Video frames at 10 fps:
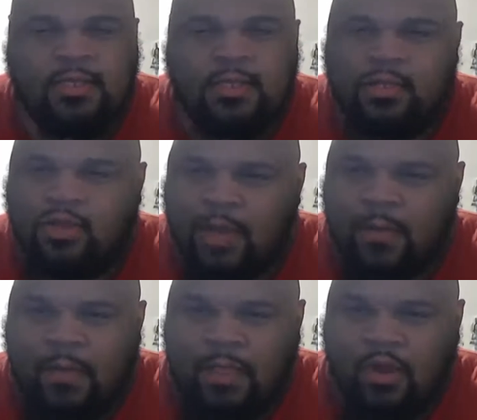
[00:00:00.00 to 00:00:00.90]
you got me
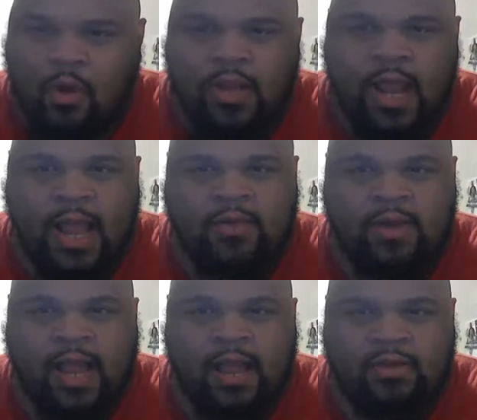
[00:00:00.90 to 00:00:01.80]
by the gonads right
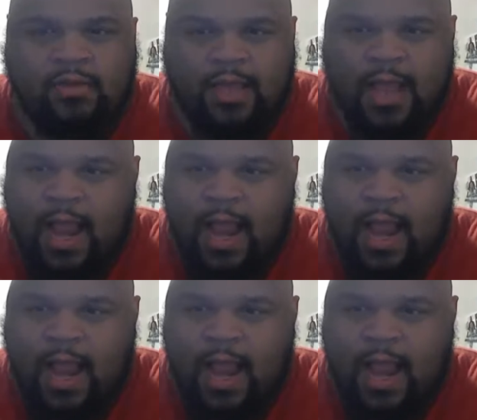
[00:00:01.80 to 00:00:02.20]
now, dude. Like,